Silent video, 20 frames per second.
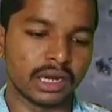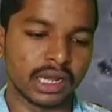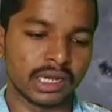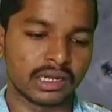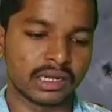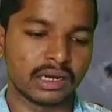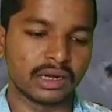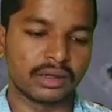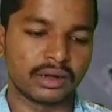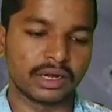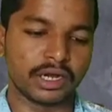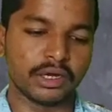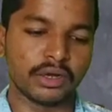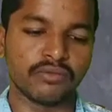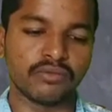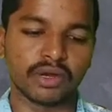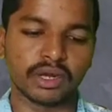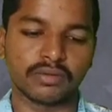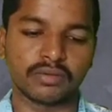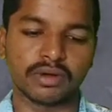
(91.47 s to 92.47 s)
like radio
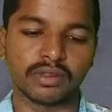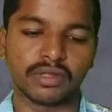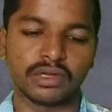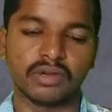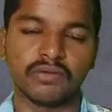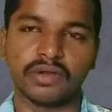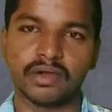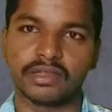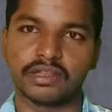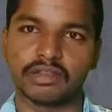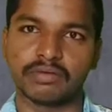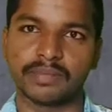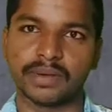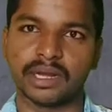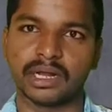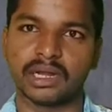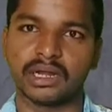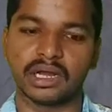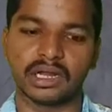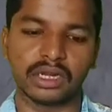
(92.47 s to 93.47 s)
frequency devices
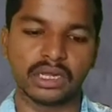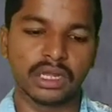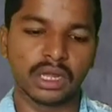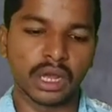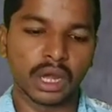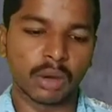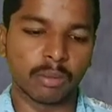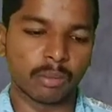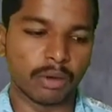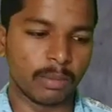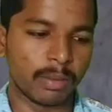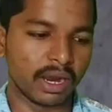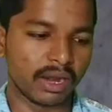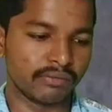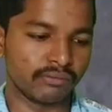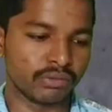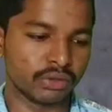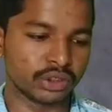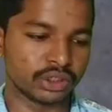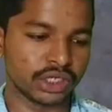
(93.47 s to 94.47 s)
by Nagani,
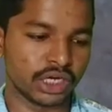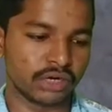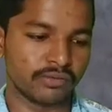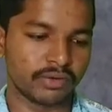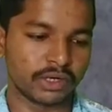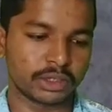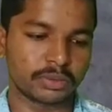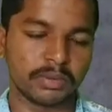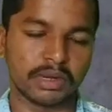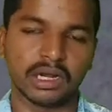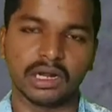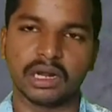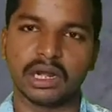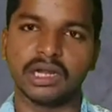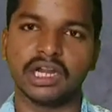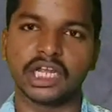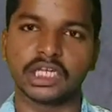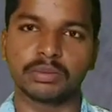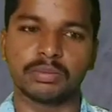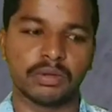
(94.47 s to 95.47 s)
mobile phones networks by
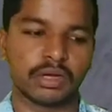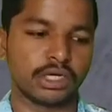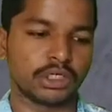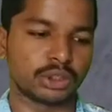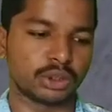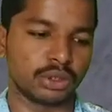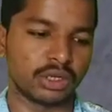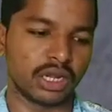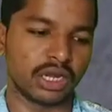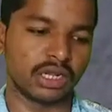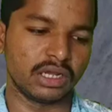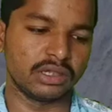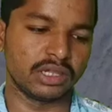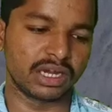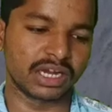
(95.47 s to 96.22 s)
Nagani experience undali.